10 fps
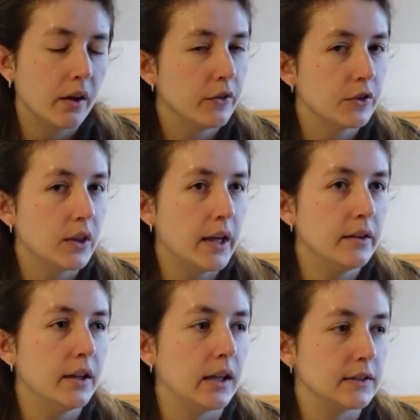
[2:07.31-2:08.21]
So then
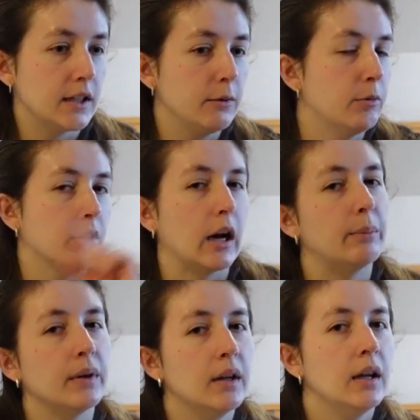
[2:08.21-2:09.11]
the next day we woke
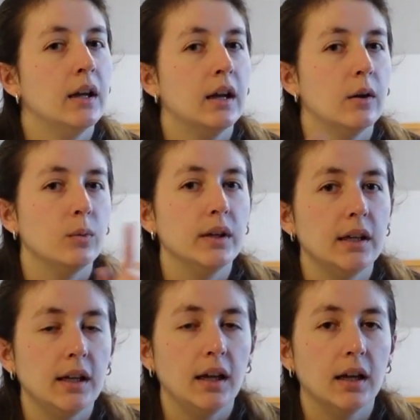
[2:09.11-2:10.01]
up.
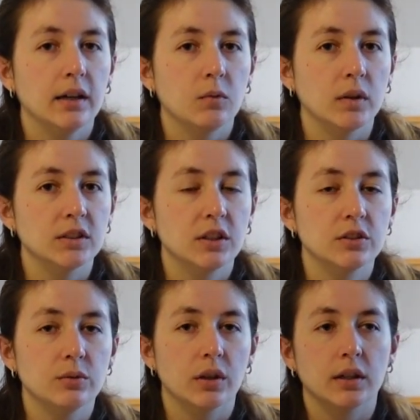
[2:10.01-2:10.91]
We went to the
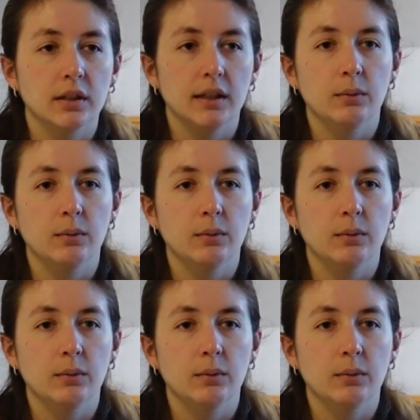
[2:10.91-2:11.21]
zoo early.